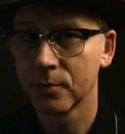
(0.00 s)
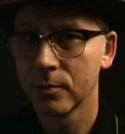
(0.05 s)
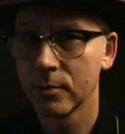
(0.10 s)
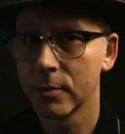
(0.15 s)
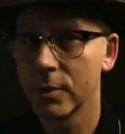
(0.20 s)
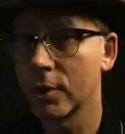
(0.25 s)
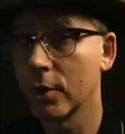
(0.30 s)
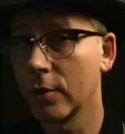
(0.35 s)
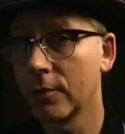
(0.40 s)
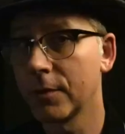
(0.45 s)

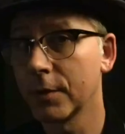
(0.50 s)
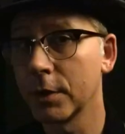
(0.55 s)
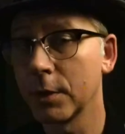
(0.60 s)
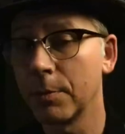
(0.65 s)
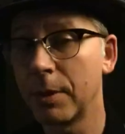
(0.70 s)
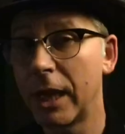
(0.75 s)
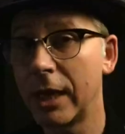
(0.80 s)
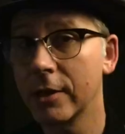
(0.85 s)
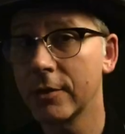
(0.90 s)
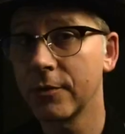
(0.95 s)
So, for the
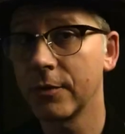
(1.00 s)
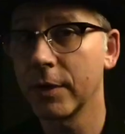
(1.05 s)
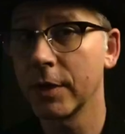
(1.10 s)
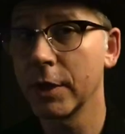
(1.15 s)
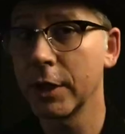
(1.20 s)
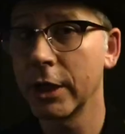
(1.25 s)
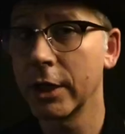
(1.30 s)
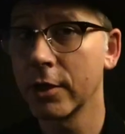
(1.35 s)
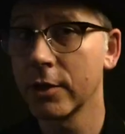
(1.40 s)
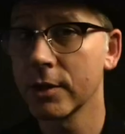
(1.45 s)
past few
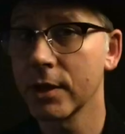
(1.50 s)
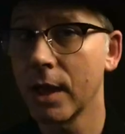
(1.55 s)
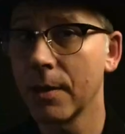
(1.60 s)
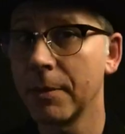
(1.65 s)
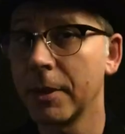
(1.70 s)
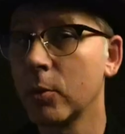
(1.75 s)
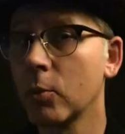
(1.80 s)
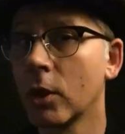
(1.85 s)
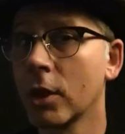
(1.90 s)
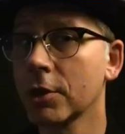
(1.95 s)
years, I've
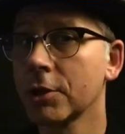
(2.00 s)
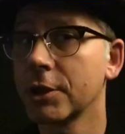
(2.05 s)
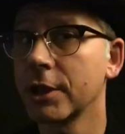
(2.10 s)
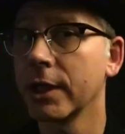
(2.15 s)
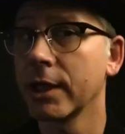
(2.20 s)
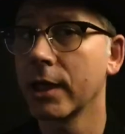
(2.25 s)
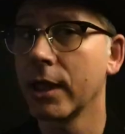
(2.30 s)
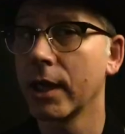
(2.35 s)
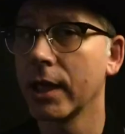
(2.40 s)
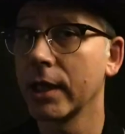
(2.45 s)
been
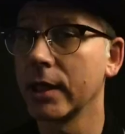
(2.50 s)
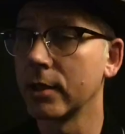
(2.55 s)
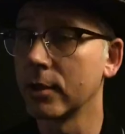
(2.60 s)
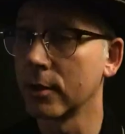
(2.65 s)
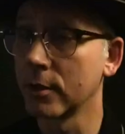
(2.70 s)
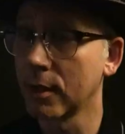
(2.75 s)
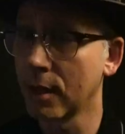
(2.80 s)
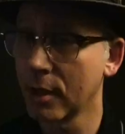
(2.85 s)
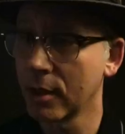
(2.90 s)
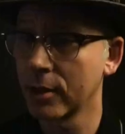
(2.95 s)
watching a
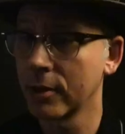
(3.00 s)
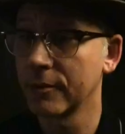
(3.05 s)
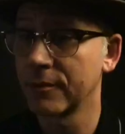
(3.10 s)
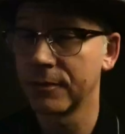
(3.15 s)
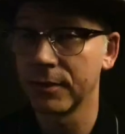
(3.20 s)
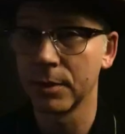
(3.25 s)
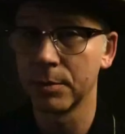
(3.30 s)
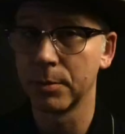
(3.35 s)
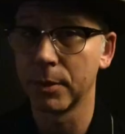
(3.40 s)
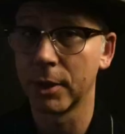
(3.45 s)
lot of
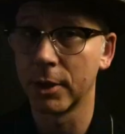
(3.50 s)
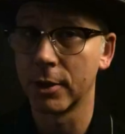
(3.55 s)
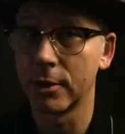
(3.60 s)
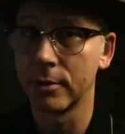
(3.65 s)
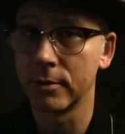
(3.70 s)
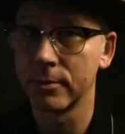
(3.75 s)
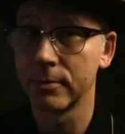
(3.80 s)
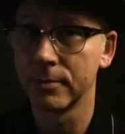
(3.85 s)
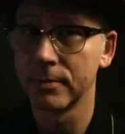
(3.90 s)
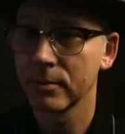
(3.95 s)

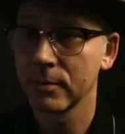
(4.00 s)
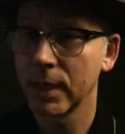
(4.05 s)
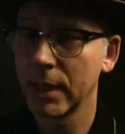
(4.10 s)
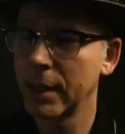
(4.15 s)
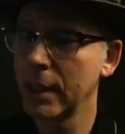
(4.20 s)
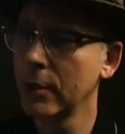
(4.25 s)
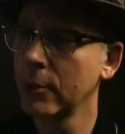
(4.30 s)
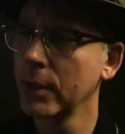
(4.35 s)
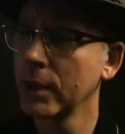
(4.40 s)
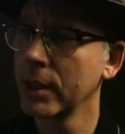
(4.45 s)
football. And
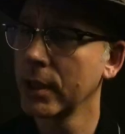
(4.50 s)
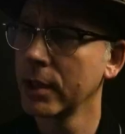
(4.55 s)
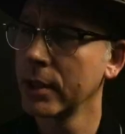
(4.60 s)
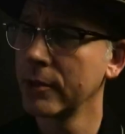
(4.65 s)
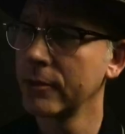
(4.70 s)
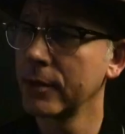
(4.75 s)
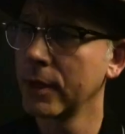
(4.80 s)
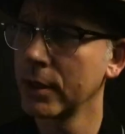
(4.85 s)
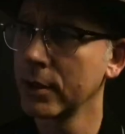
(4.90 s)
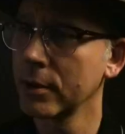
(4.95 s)
now I kind
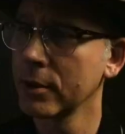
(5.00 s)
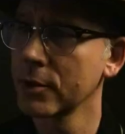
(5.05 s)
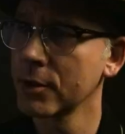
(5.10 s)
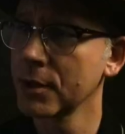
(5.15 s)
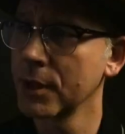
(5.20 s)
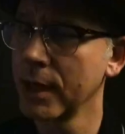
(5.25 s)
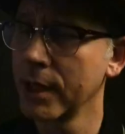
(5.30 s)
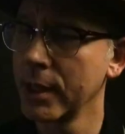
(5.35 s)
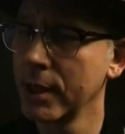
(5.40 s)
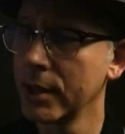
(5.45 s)
of
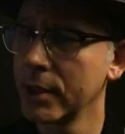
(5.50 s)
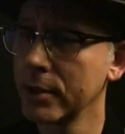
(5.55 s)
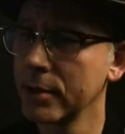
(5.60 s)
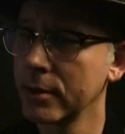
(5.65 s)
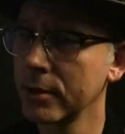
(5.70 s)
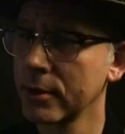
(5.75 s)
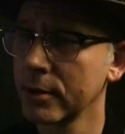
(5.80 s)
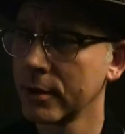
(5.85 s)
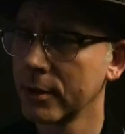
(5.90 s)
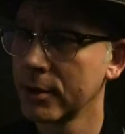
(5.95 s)

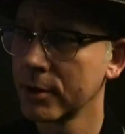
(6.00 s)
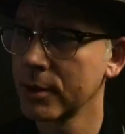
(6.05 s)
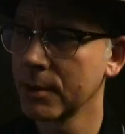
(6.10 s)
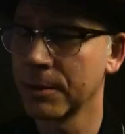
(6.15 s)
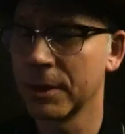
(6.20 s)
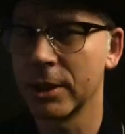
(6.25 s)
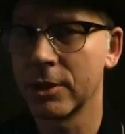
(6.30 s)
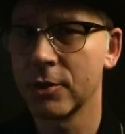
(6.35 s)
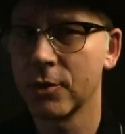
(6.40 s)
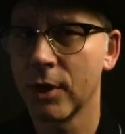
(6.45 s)
understand some
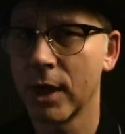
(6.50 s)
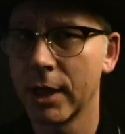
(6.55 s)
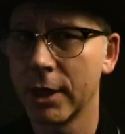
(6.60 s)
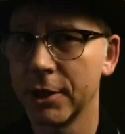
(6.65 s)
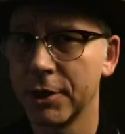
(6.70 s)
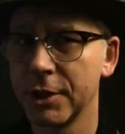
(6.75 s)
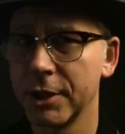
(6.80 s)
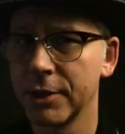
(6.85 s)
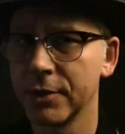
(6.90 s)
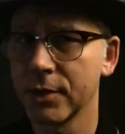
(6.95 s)
of the
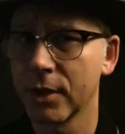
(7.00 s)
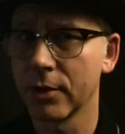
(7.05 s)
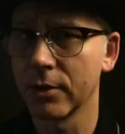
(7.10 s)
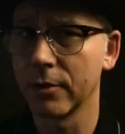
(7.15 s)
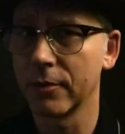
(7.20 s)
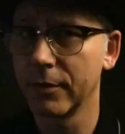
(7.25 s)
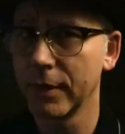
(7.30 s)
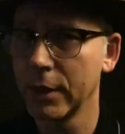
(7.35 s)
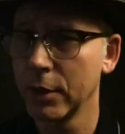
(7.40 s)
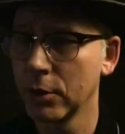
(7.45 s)
strategies on the
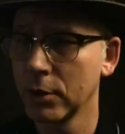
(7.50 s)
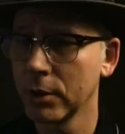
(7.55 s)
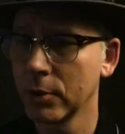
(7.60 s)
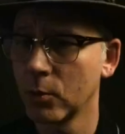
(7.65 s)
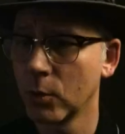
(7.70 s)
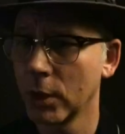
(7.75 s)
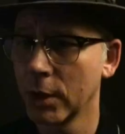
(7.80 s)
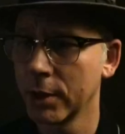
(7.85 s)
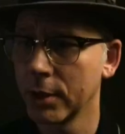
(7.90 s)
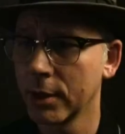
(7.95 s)
field and
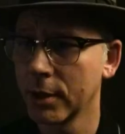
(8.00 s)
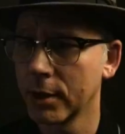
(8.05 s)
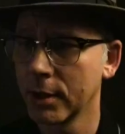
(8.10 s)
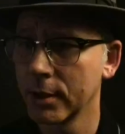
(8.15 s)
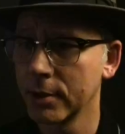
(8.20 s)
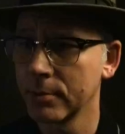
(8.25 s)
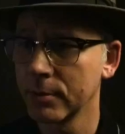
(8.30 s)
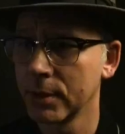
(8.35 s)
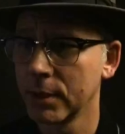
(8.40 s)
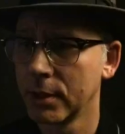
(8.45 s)

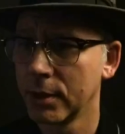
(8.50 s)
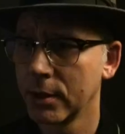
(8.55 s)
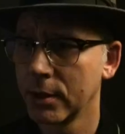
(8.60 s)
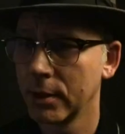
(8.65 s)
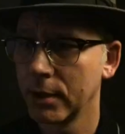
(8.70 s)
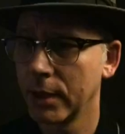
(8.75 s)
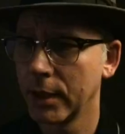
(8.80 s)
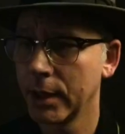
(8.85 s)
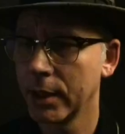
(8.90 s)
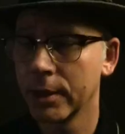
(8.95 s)
whatnot,
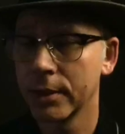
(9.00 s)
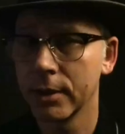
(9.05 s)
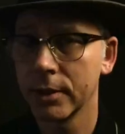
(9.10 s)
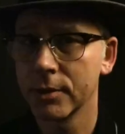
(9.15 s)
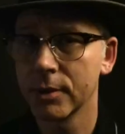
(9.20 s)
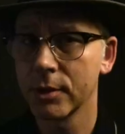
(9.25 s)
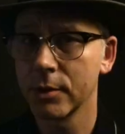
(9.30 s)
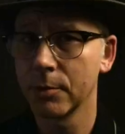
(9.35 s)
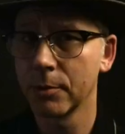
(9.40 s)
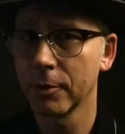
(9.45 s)
and
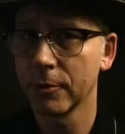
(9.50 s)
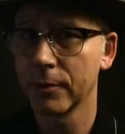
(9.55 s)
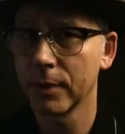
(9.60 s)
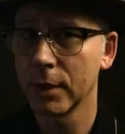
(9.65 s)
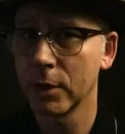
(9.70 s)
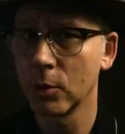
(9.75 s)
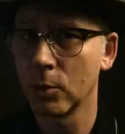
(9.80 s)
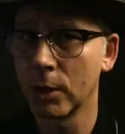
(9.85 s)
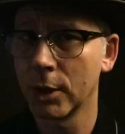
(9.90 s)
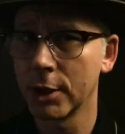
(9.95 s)
it's super
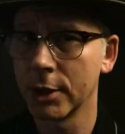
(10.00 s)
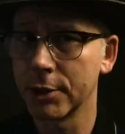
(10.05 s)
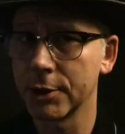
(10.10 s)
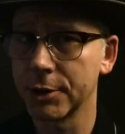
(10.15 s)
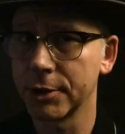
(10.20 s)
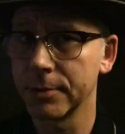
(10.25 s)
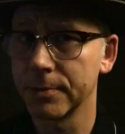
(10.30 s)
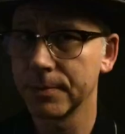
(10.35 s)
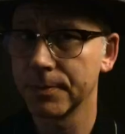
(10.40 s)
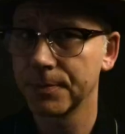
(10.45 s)
fun to
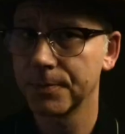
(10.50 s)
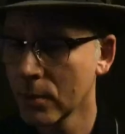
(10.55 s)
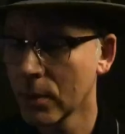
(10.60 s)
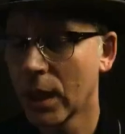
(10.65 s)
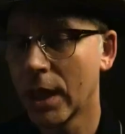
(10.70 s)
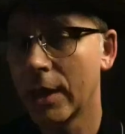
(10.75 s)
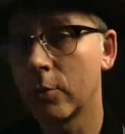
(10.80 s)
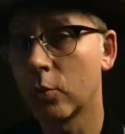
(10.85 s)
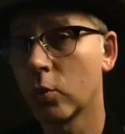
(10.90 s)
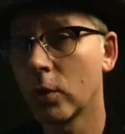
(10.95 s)
watch.
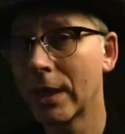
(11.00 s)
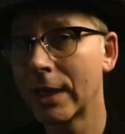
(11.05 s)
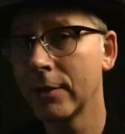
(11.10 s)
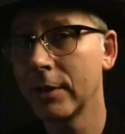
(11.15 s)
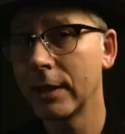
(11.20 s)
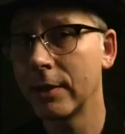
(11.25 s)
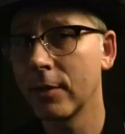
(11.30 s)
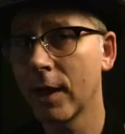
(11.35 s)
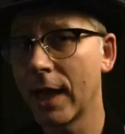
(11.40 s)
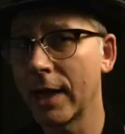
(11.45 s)
I
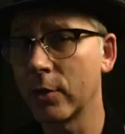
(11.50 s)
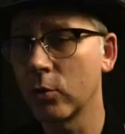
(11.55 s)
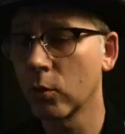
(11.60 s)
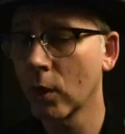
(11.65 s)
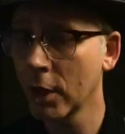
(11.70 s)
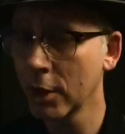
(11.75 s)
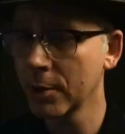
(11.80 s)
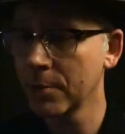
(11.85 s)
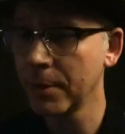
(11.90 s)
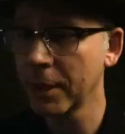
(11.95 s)
really like
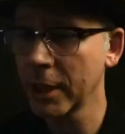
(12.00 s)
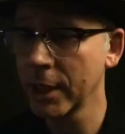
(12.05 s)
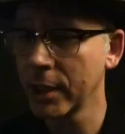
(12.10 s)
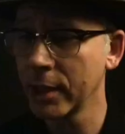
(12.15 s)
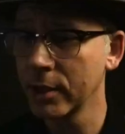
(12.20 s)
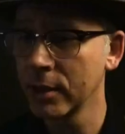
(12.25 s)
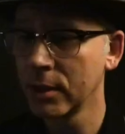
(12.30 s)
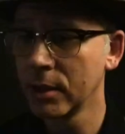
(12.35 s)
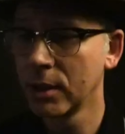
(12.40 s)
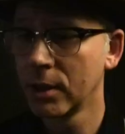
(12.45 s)

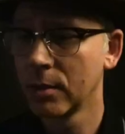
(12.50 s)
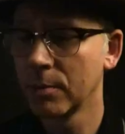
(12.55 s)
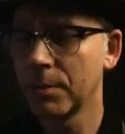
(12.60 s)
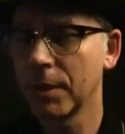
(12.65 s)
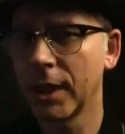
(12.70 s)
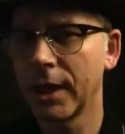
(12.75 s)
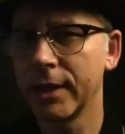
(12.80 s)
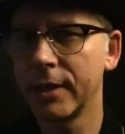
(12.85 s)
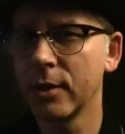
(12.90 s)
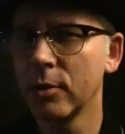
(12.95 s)
rugby,
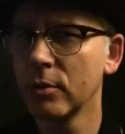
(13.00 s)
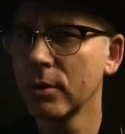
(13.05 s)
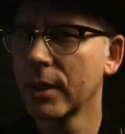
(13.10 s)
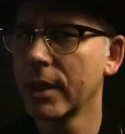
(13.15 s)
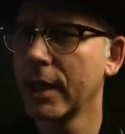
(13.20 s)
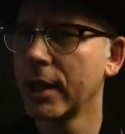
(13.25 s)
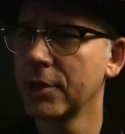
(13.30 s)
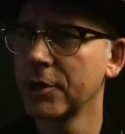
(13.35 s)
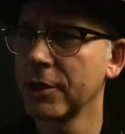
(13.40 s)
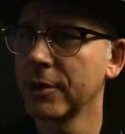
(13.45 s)
but I don't
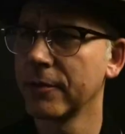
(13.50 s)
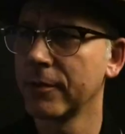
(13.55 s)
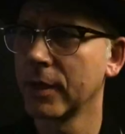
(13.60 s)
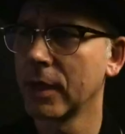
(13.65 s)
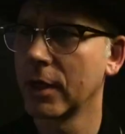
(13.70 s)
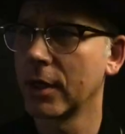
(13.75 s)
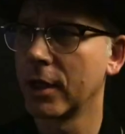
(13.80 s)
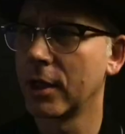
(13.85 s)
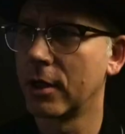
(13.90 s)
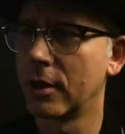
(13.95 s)
catch it
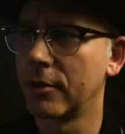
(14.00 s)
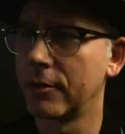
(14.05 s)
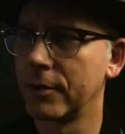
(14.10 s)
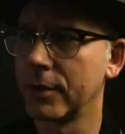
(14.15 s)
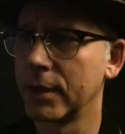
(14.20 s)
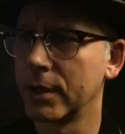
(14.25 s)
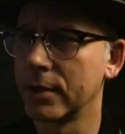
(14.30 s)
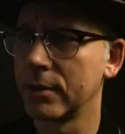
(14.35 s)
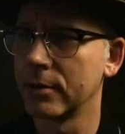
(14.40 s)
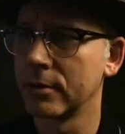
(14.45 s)
very
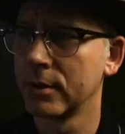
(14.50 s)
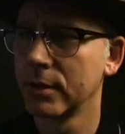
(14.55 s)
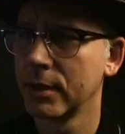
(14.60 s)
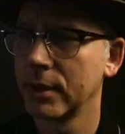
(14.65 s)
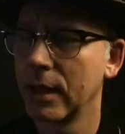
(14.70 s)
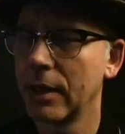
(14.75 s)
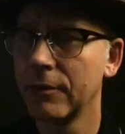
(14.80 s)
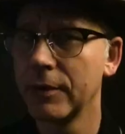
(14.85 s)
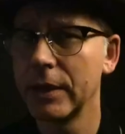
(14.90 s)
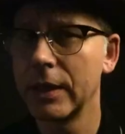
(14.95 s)
often.
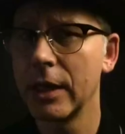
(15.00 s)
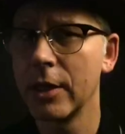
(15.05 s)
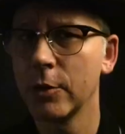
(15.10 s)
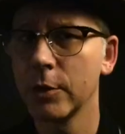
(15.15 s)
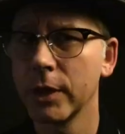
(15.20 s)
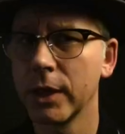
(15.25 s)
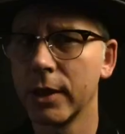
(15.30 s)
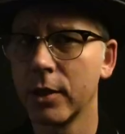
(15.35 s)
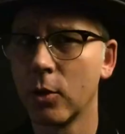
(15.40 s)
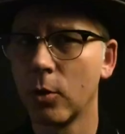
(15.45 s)
Every now and
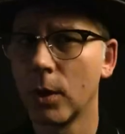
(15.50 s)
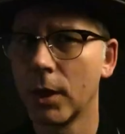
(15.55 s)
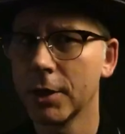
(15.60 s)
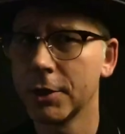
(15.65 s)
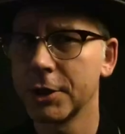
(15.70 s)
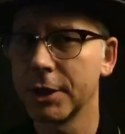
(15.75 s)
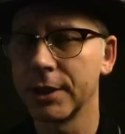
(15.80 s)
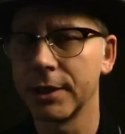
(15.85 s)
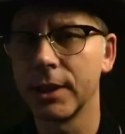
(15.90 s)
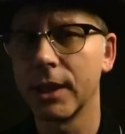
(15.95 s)
then I'll
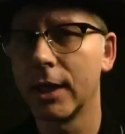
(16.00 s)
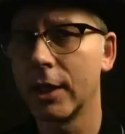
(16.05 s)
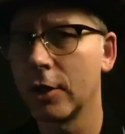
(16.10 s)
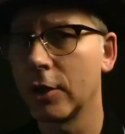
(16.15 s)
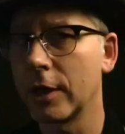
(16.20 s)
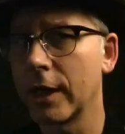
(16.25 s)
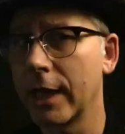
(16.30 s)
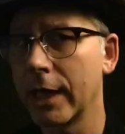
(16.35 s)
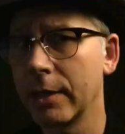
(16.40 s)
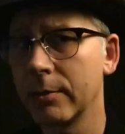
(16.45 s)
watch
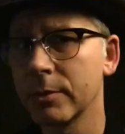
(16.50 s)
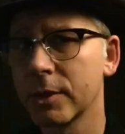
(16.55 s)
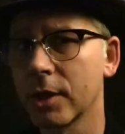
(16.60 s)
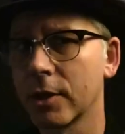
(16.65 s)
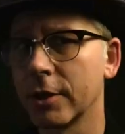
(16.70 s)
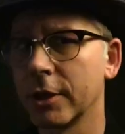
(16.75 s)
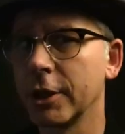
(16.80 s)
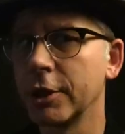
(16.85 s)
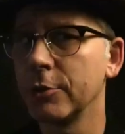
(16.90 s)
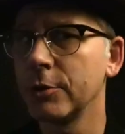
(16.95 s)
entire games
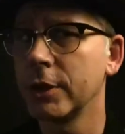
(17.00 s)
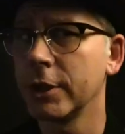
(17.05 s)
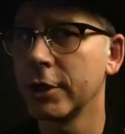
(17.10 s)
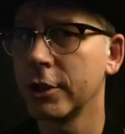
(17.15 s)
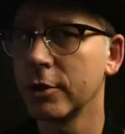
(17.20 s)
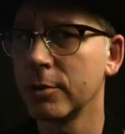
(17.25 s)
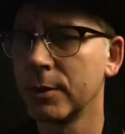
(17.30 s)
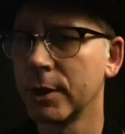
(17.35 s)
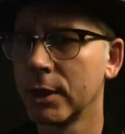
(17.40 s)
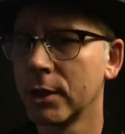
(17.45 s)
on
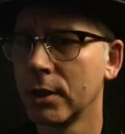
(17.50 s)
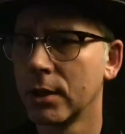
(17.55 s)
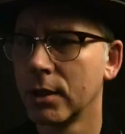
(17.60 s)
YouTube.